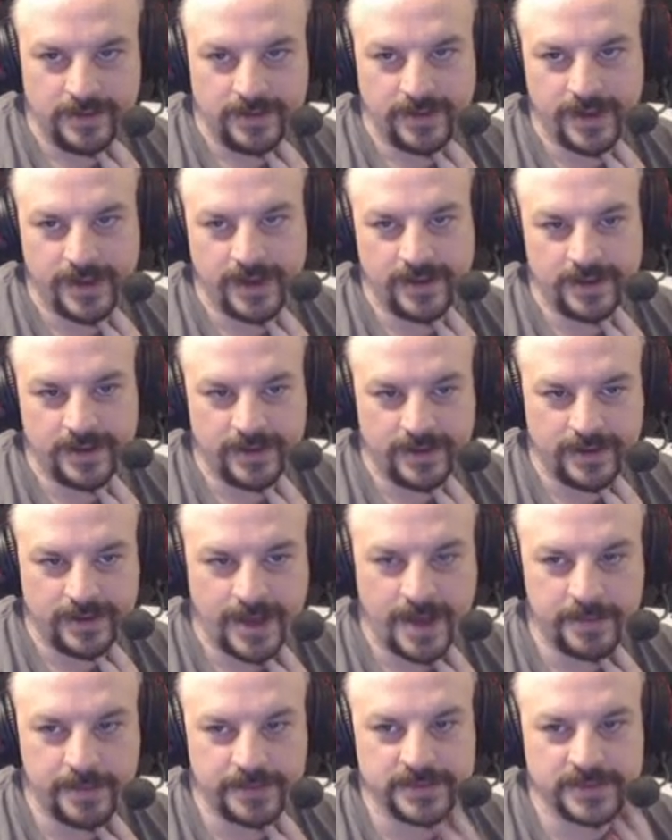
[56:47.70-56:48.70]
that
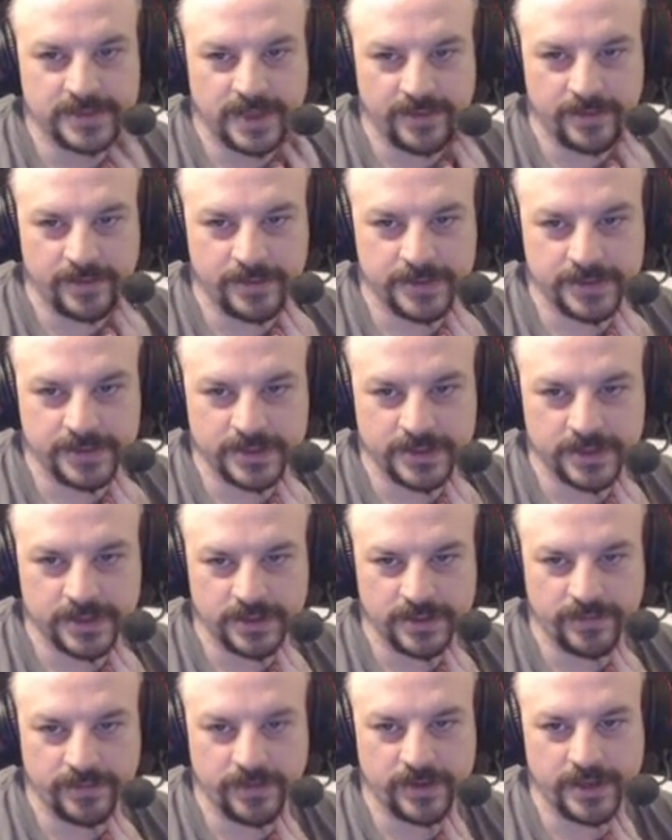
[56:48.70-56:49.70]
happens to have a
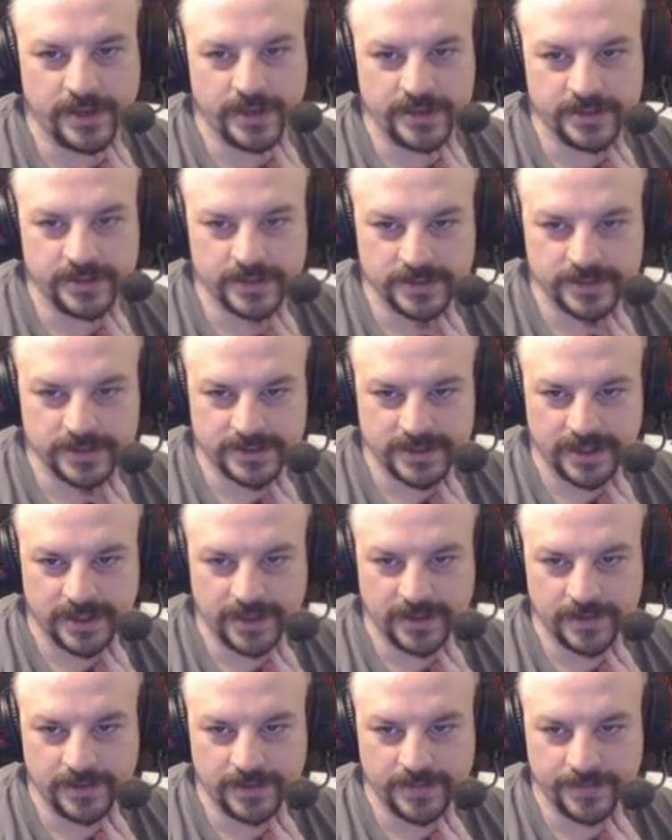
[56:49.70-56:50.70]
position and rotation and
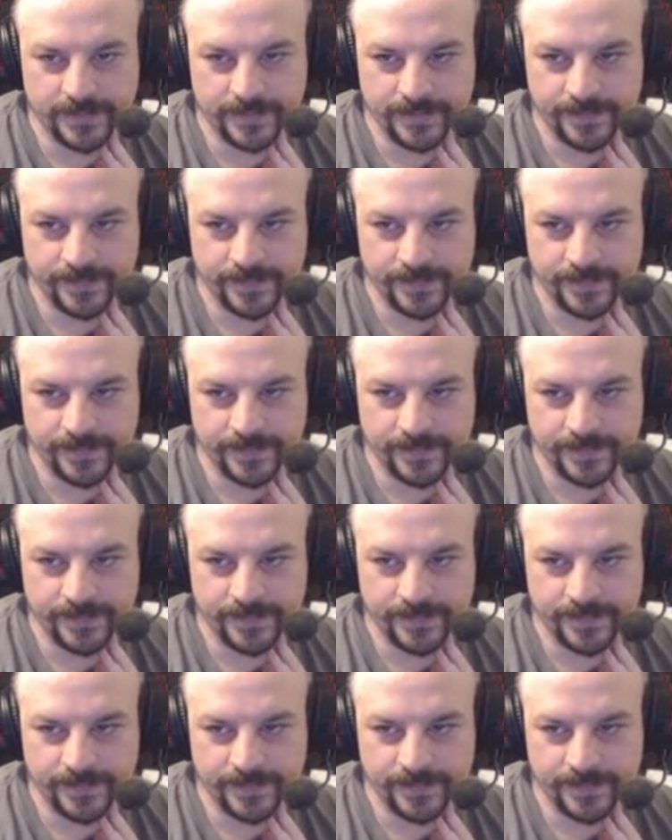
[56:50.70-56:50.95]
scale.